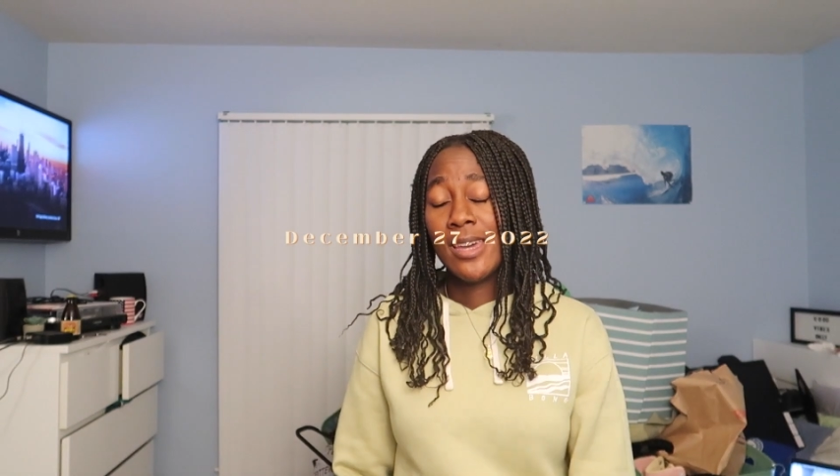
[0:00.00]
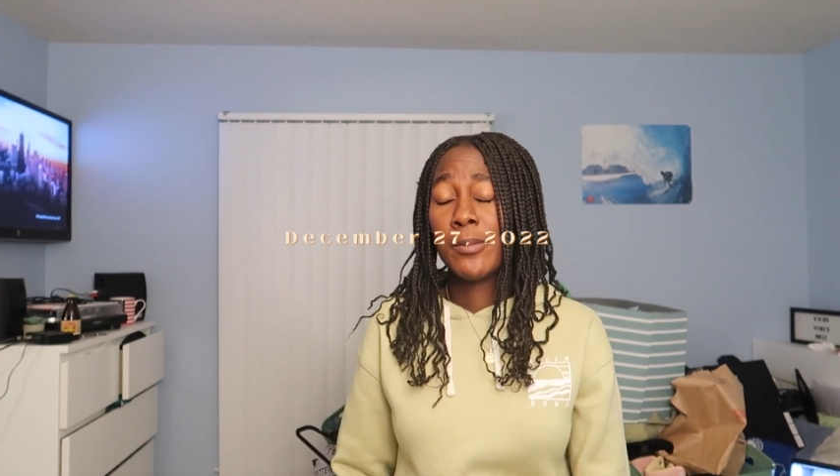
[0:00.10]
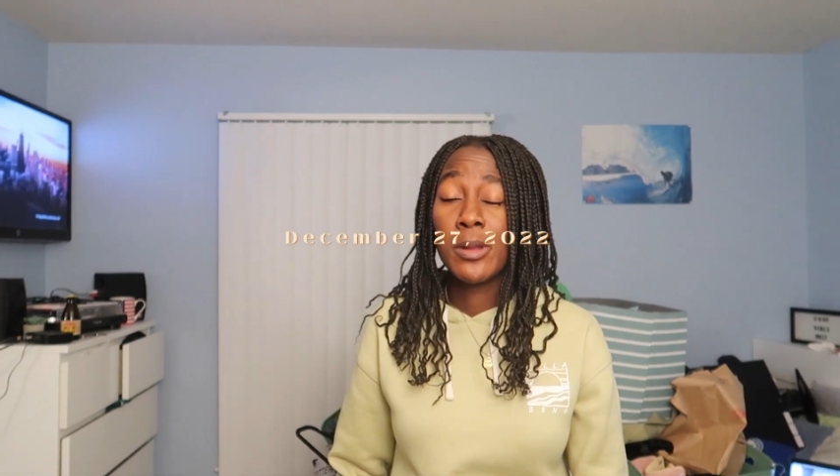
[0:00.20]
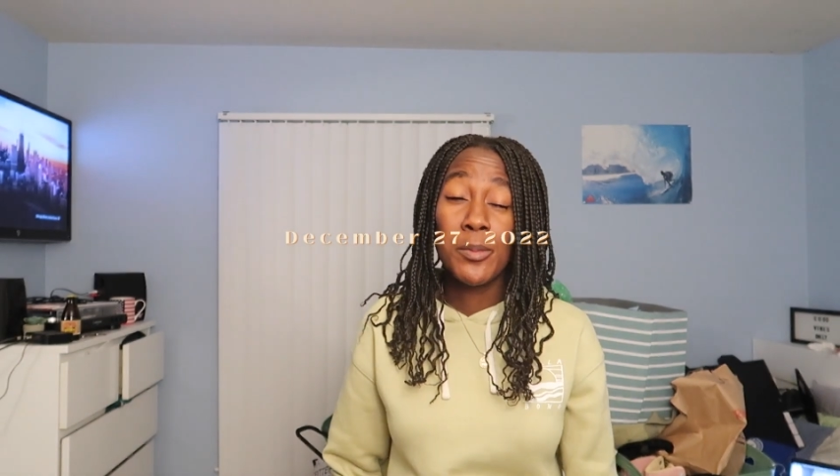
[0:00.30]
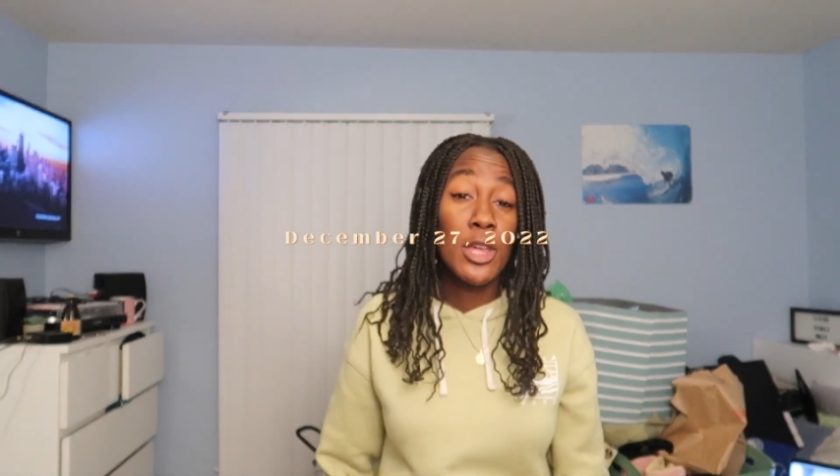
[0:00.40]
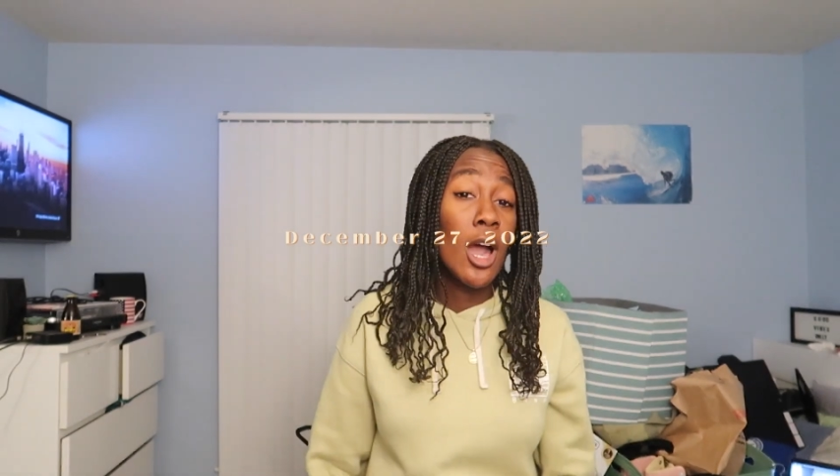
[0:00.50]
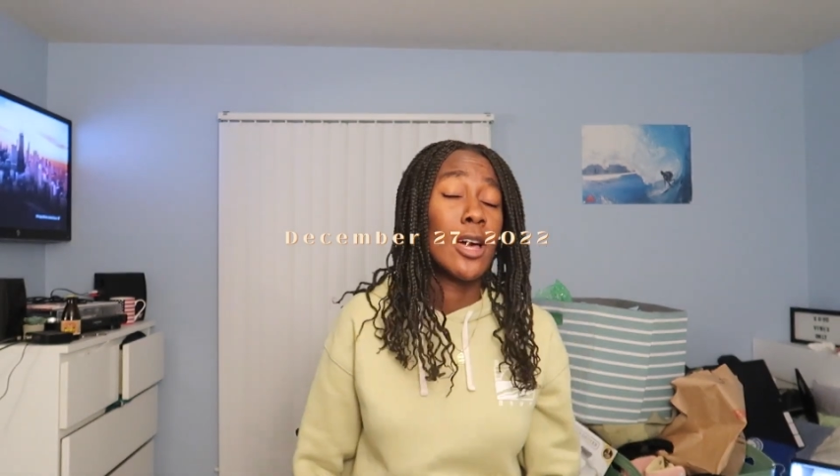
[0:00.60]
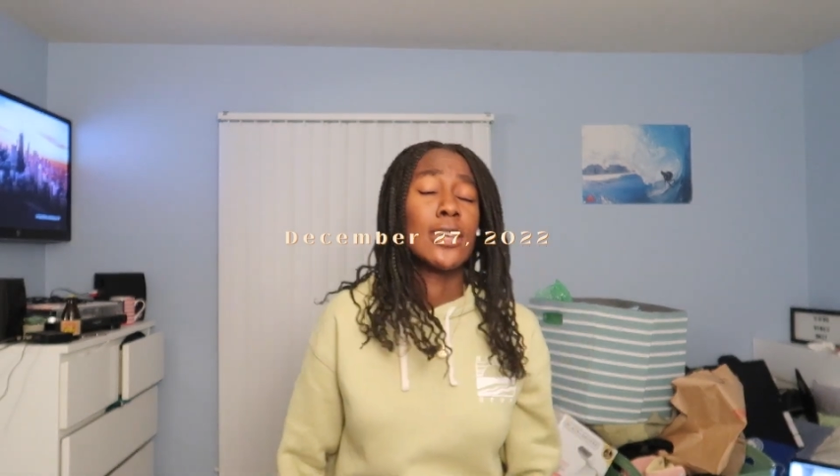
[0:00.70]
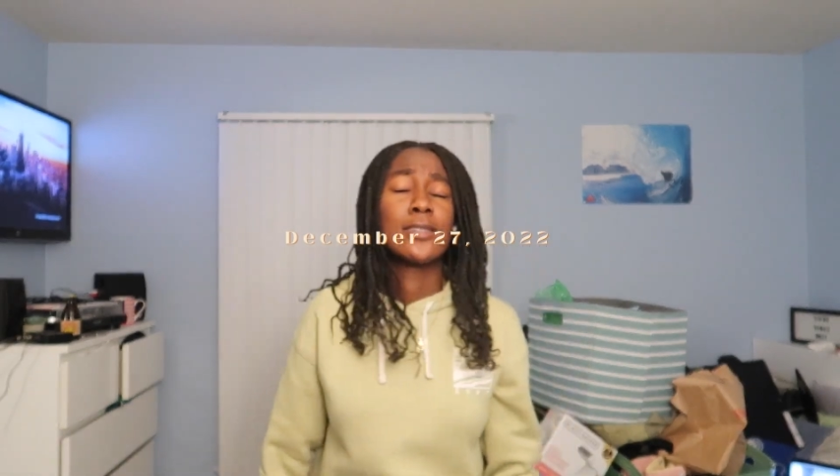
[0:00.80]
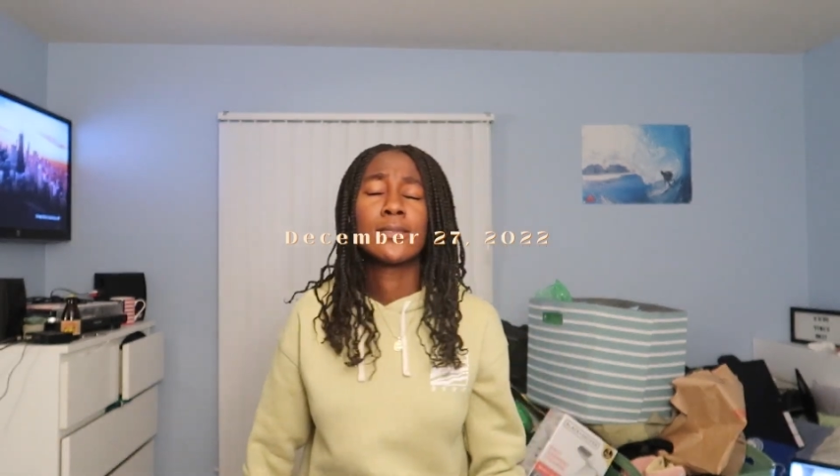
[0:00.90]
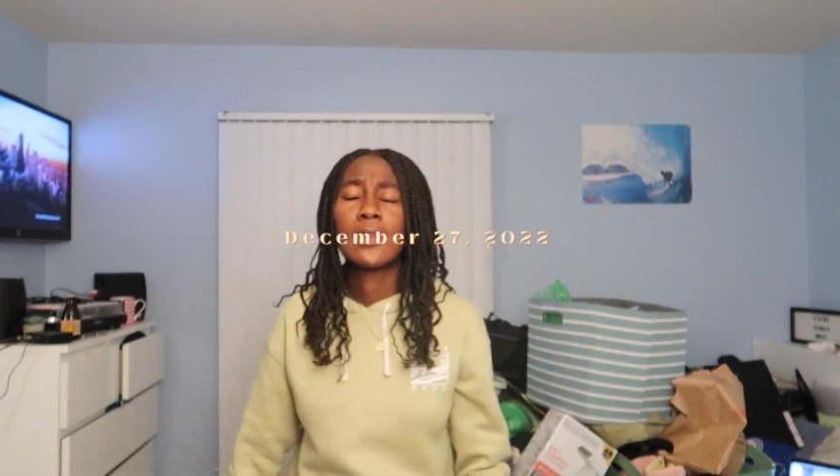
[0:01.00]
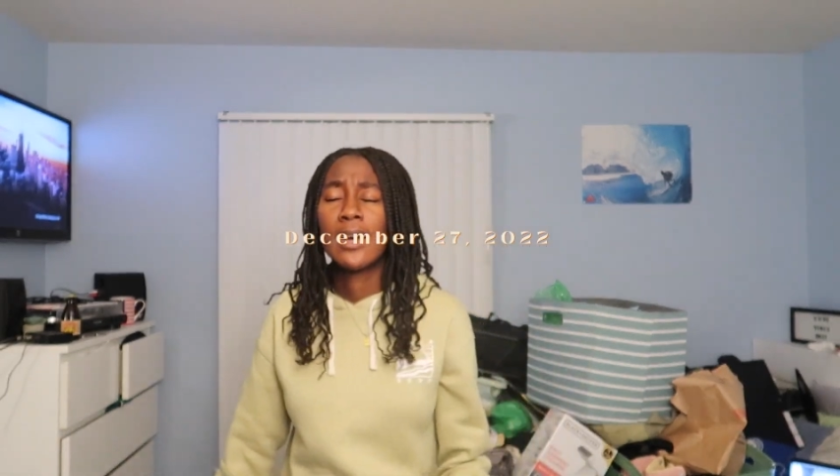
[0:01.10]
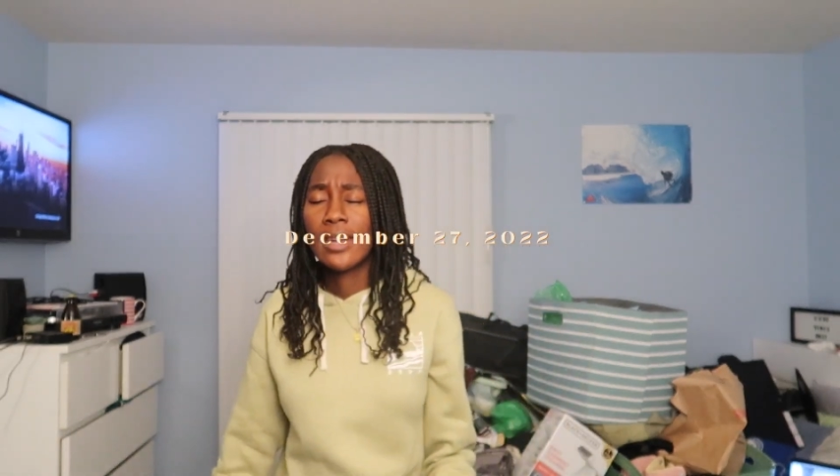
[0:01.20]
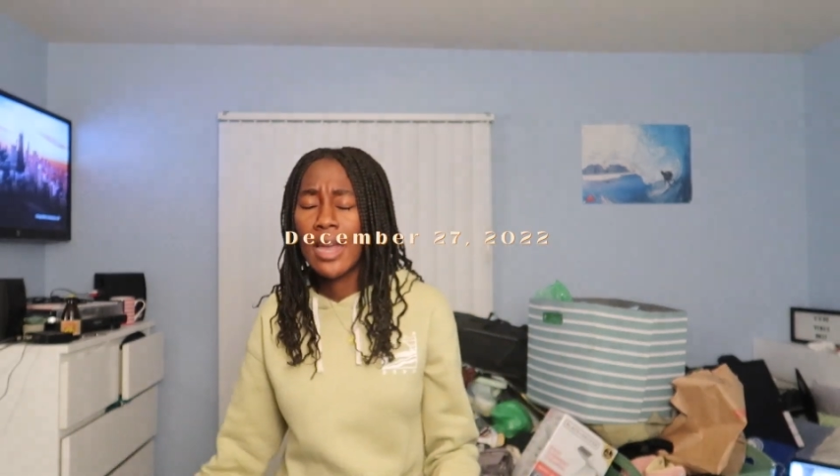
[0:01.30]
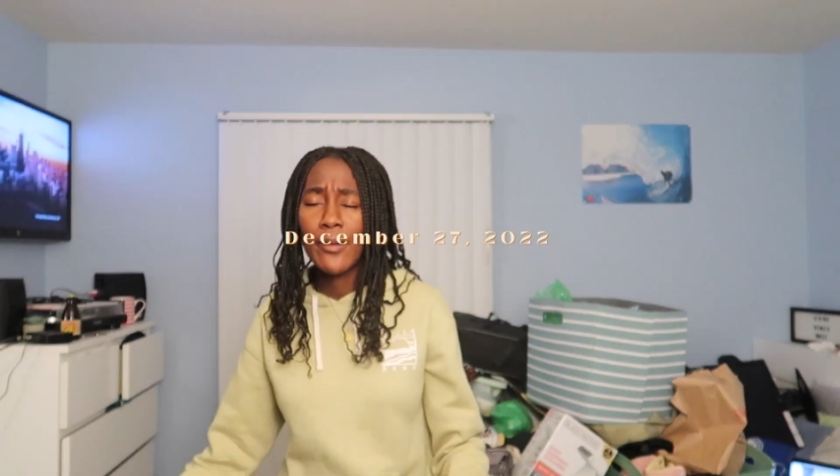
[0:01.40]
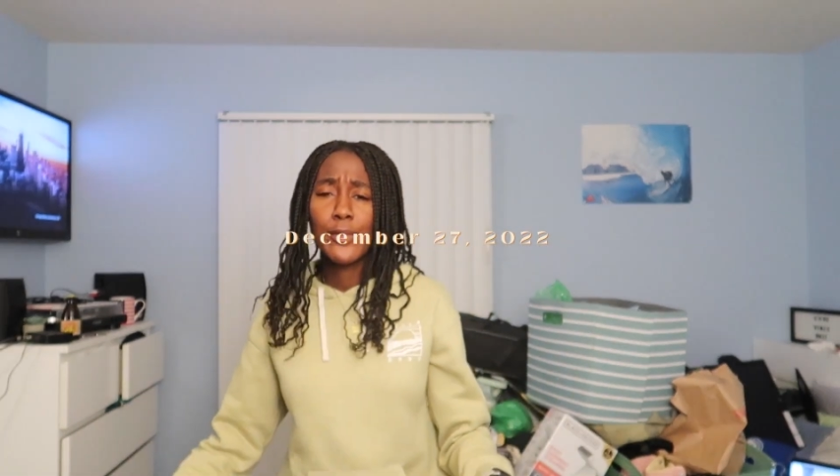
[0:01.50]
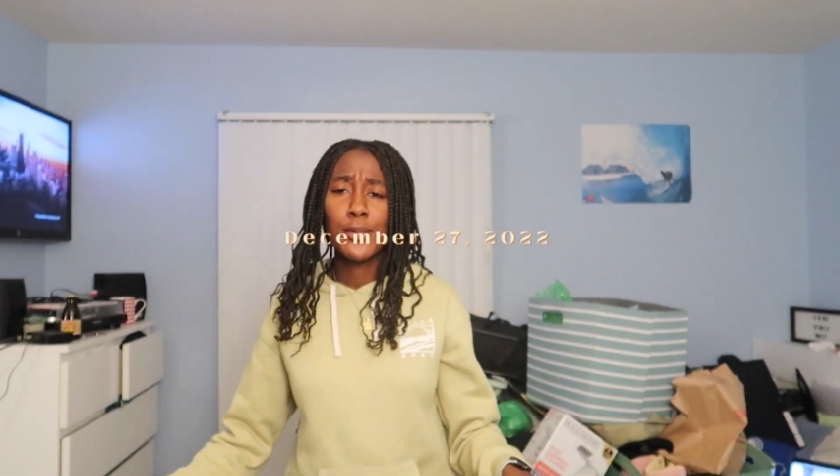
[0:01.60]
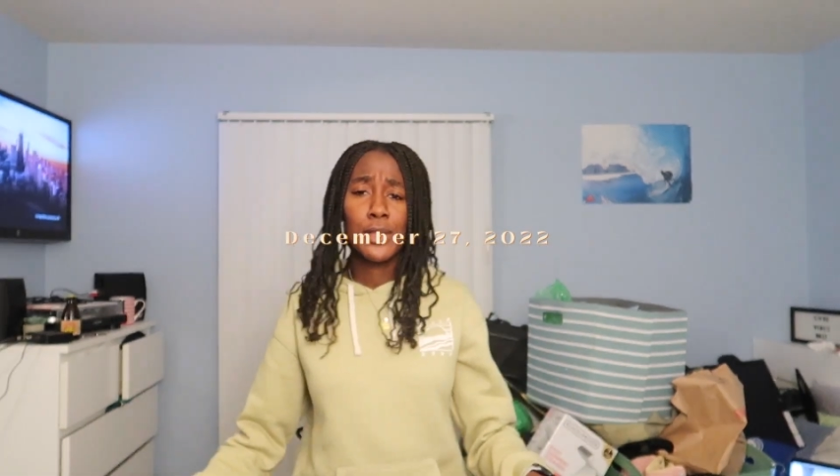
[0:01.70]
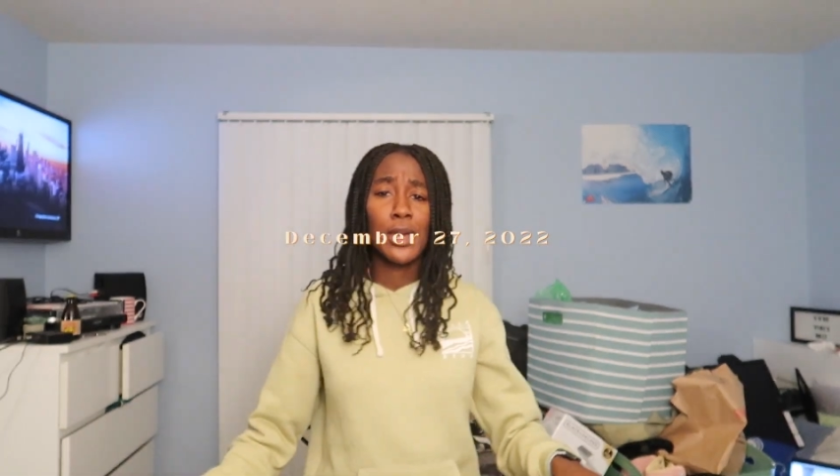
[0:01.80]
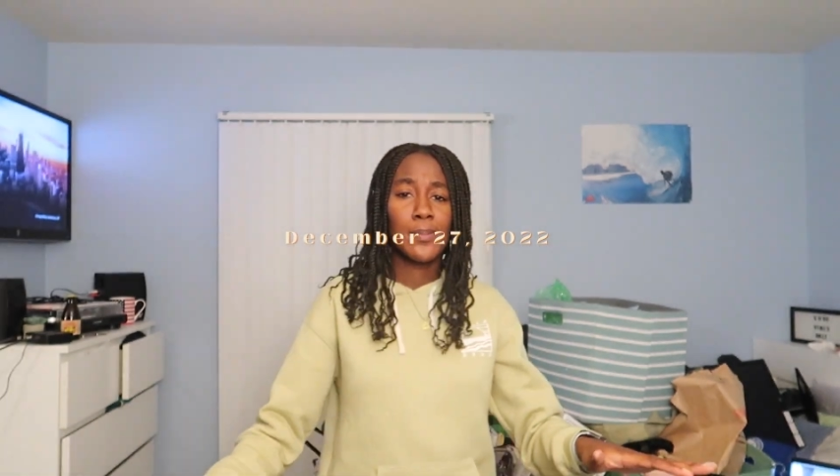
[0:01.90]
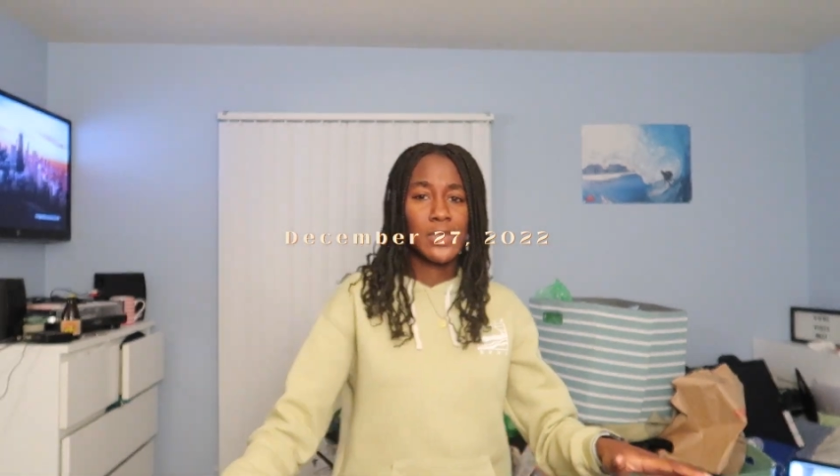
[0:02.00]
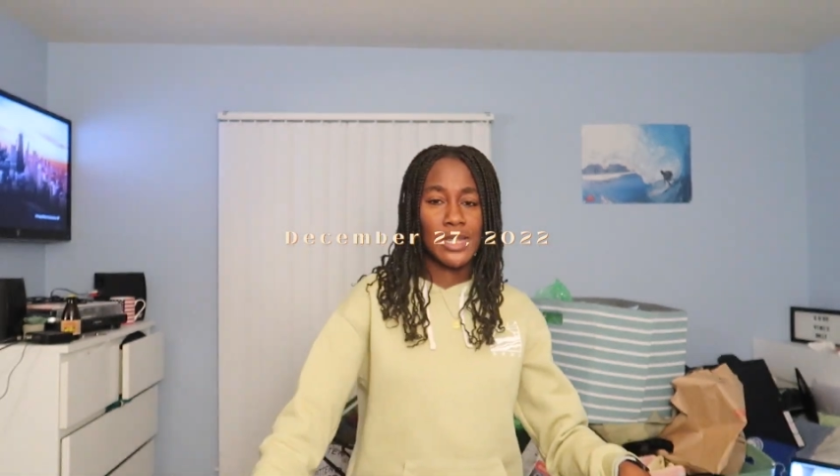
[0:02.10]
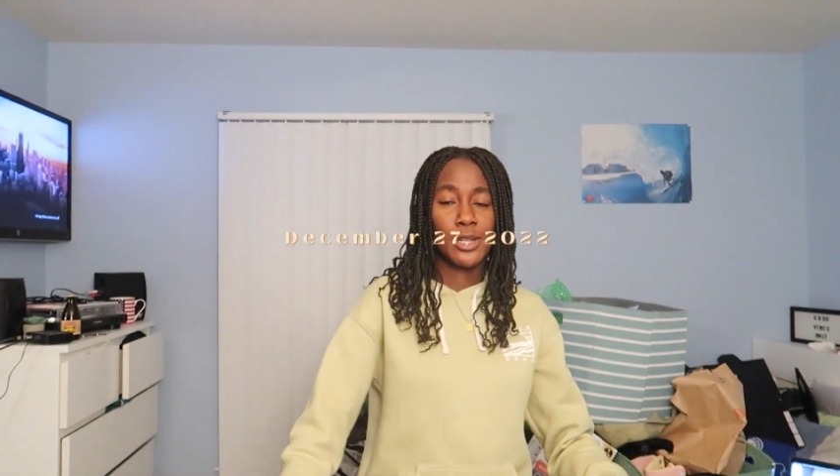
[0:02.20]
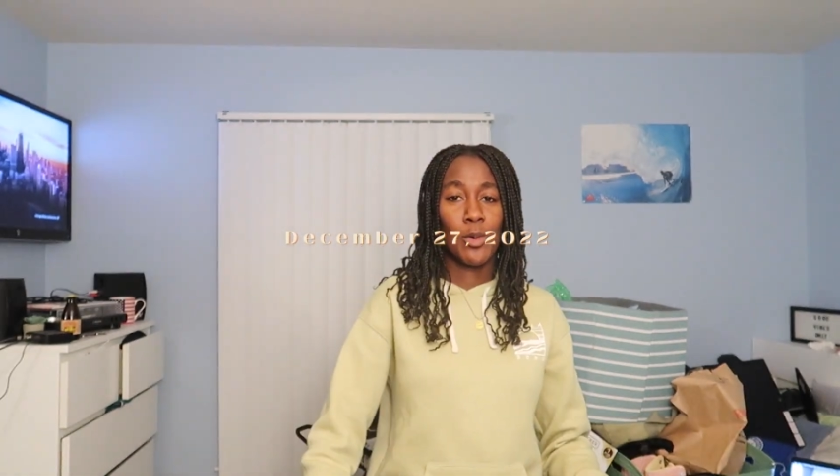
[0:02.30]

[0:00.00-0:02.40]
I'm gonna be honest. I haven't really updated